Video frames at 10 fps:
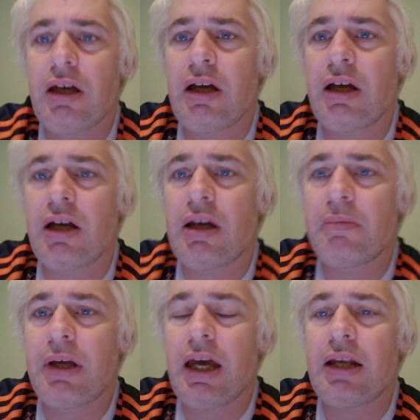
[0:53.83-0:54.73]
and
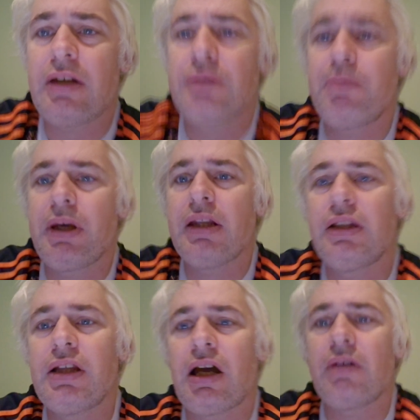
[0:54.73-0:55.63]
it's being
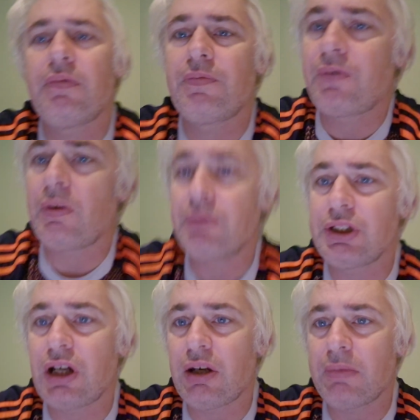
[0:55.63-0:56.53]
done from
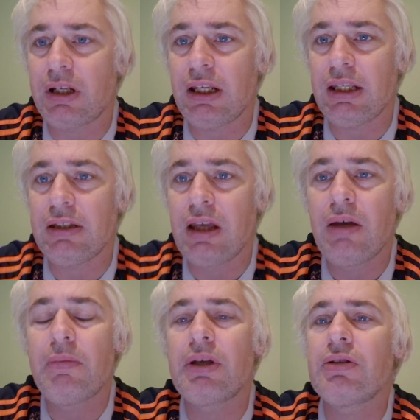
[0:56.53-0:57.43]
Germany,
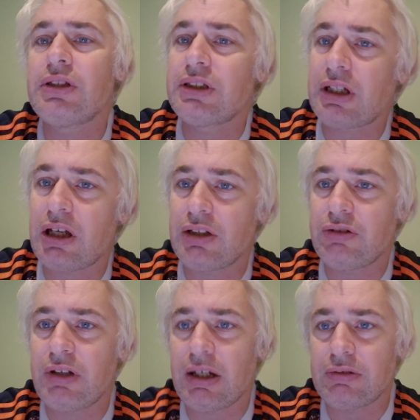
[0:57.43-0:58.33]
because it's a
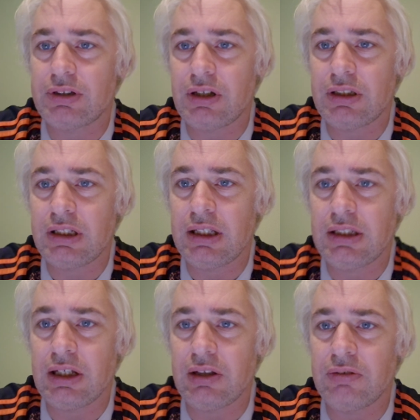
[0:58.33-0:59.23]
country outside the
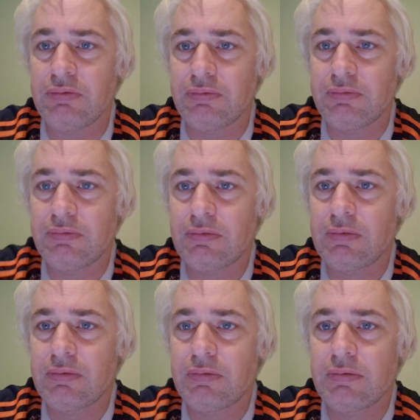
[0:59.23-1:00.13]
EU,
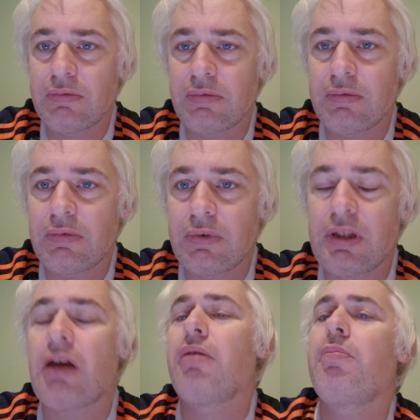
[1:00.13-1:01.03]

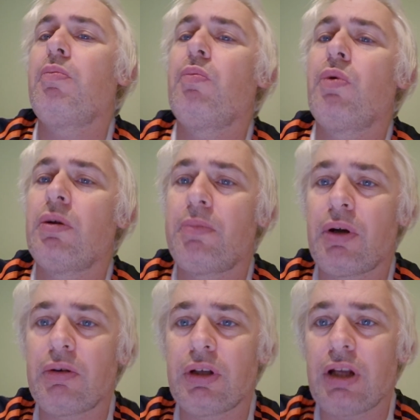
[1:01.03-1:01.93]
they would have
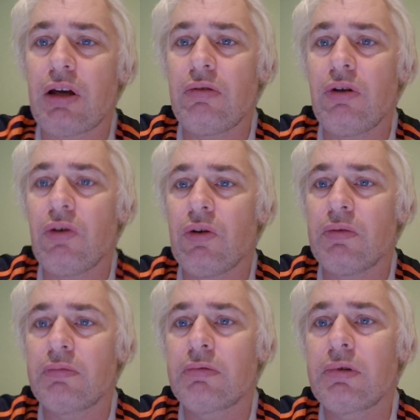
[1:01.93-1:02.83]
broken no law.
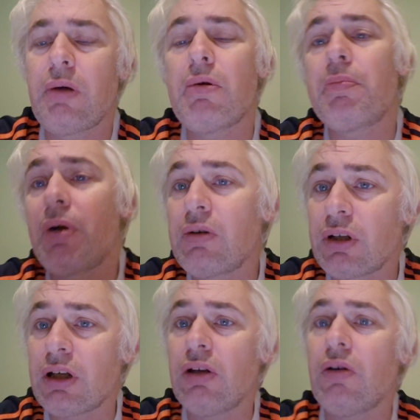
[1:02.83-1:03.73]
They would have broken
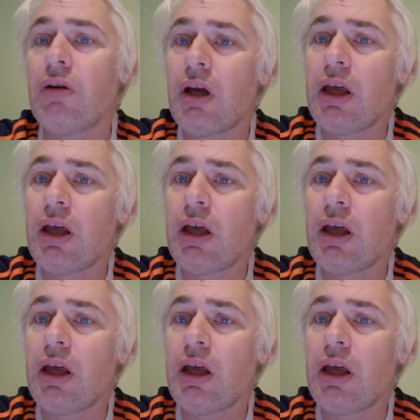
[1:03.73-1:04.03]
no law